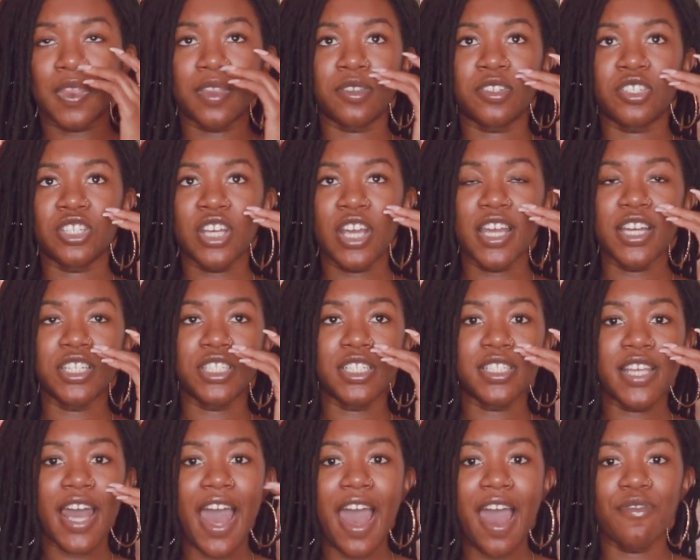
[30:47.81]

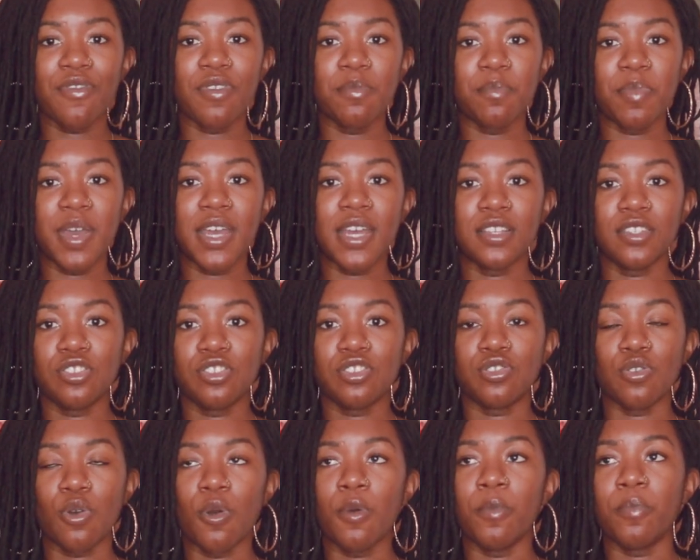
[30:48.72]
changes haven't been
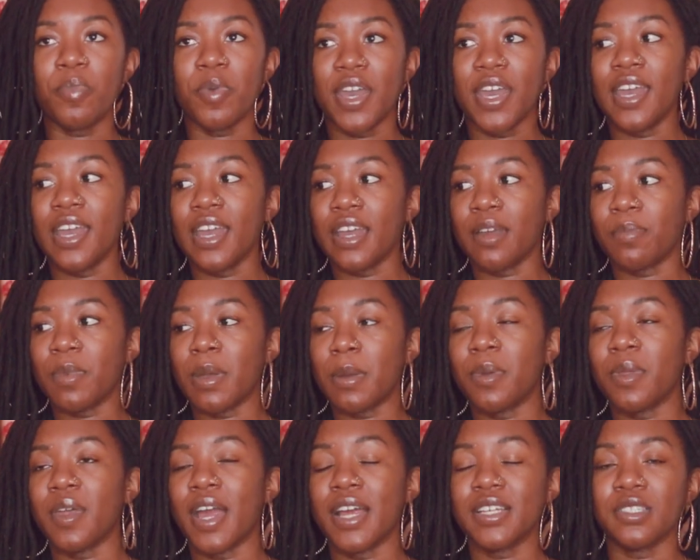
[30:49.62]
so big.
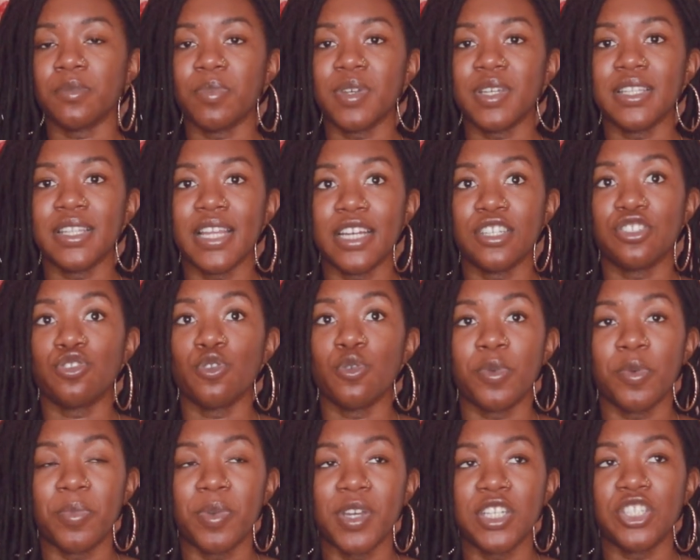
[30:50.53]
Maybe there hasn't been like
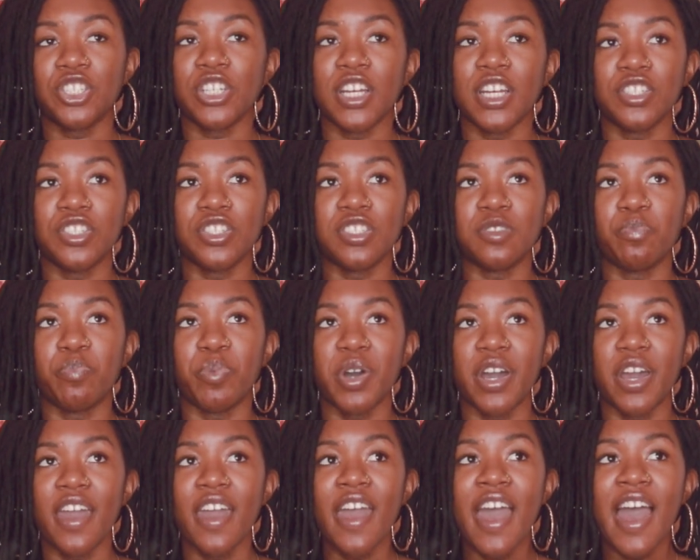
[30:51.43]
super big changes,
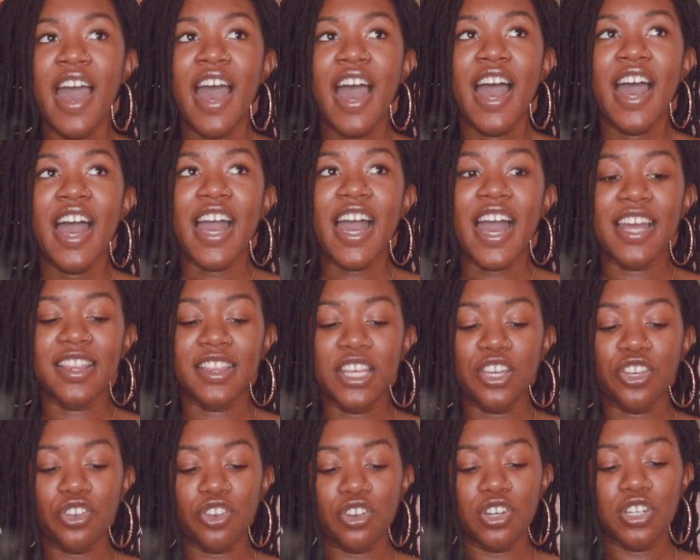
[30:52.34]
but I
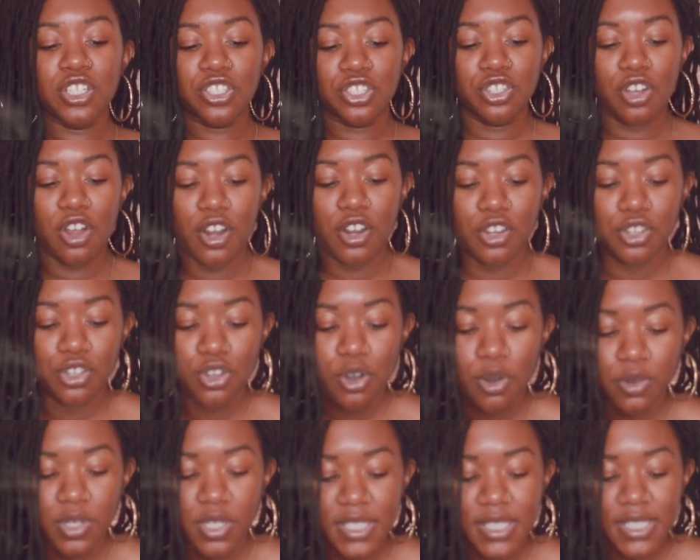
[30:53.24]
think you're gonna start
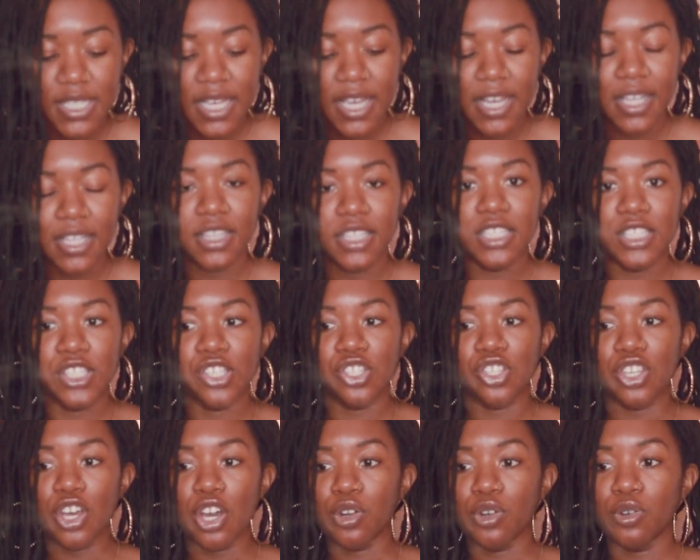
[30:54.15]
noticing the
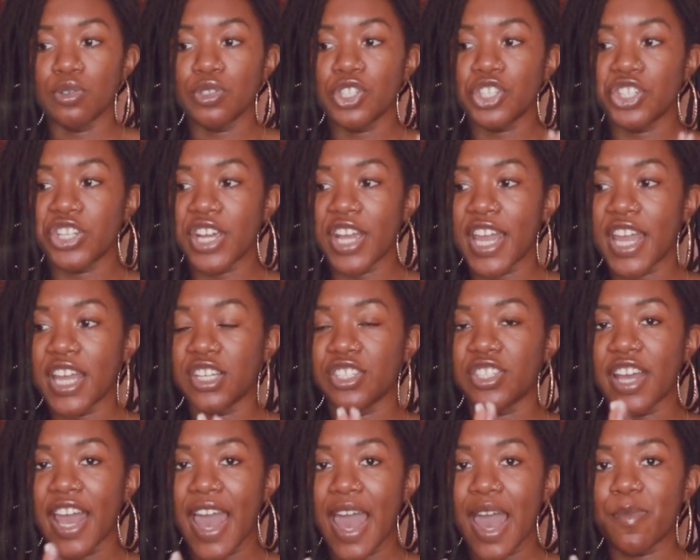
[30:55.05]
subtle change
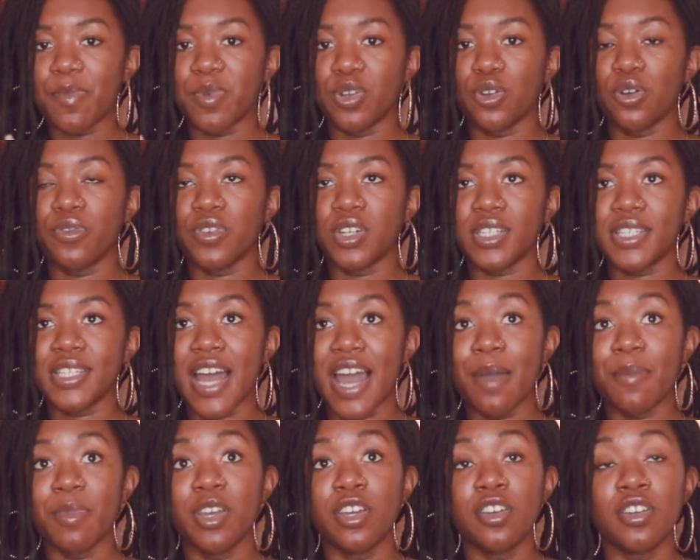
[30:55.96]
that happened over
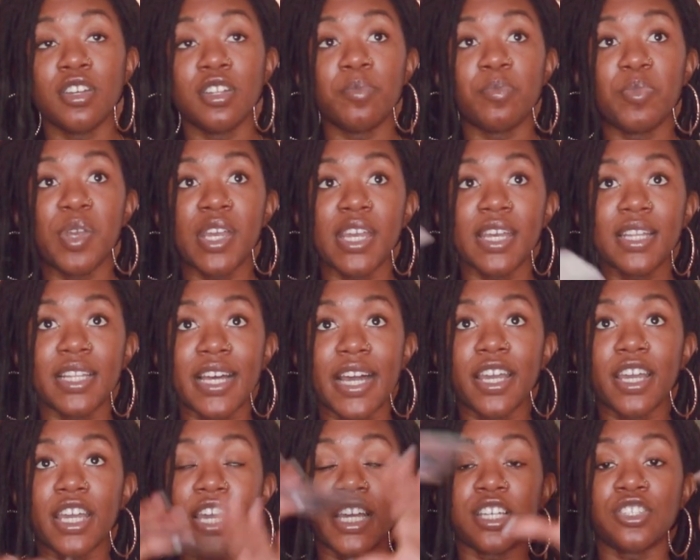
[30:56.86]
time. It could be
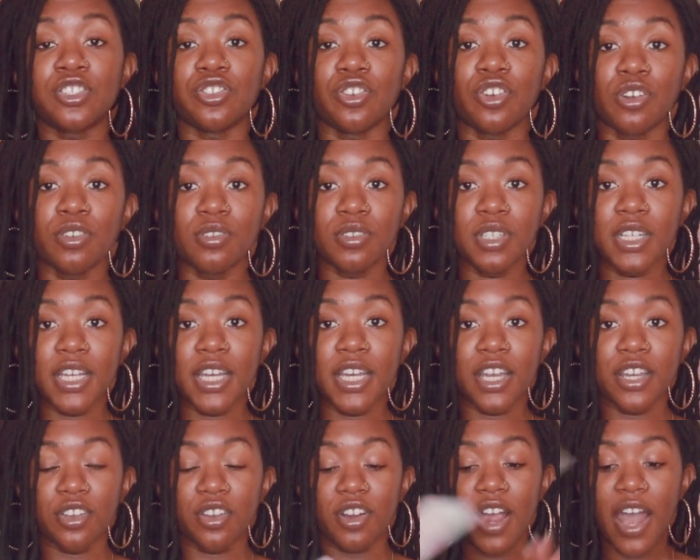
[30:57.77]
like externally
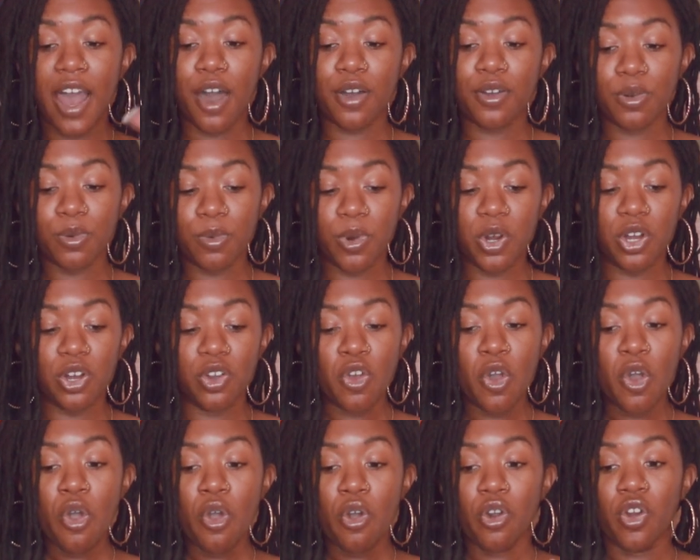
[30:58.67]
in your outer world,
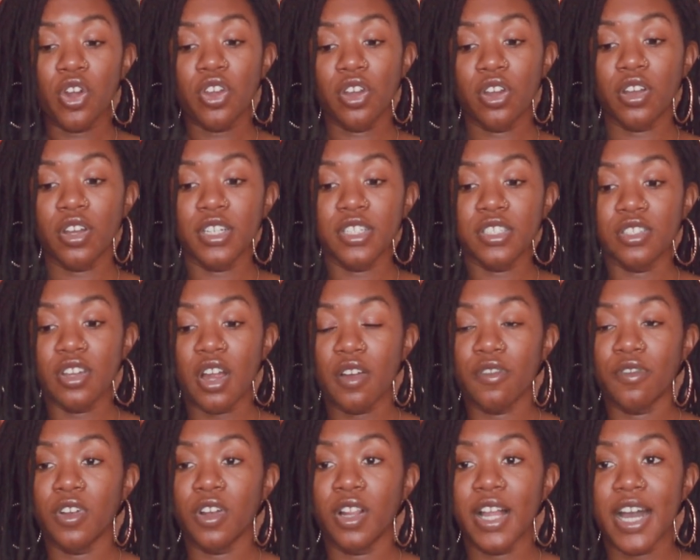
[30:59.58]
or you're gonna
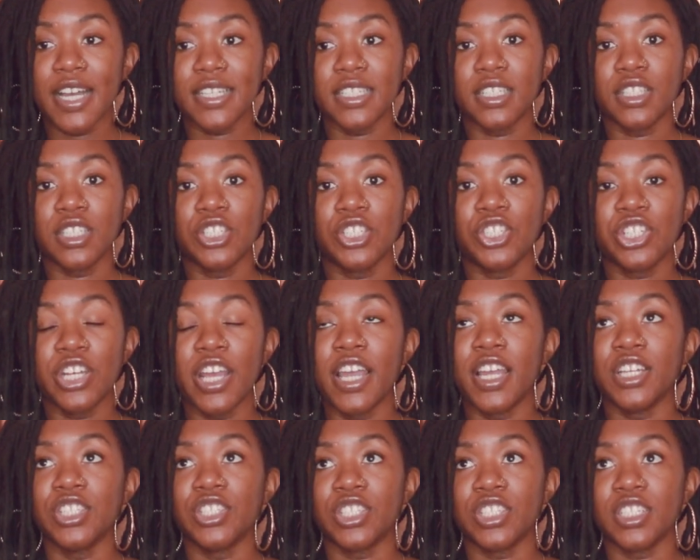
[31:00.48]
start realizing the
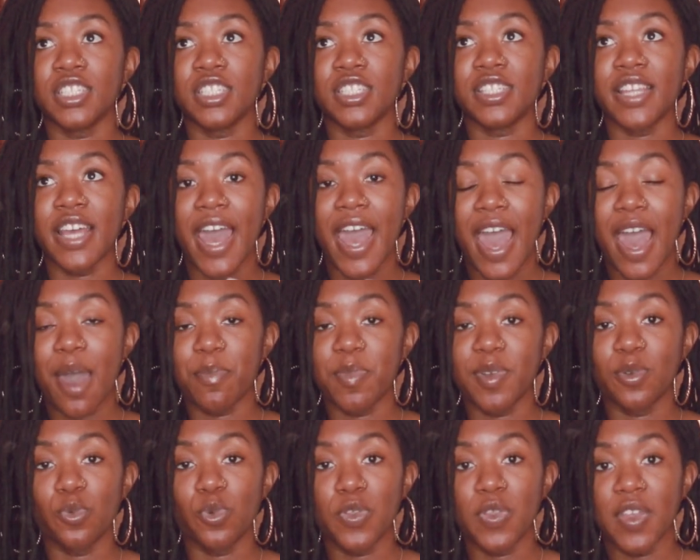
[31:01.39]
changes that
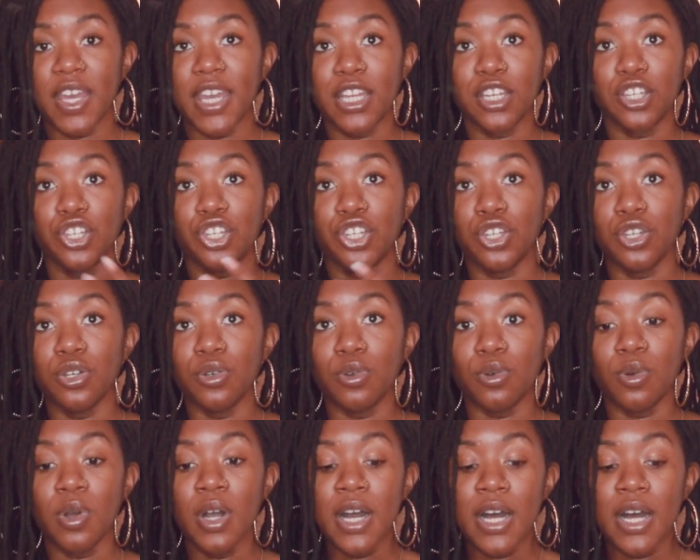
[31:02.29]
happen within you.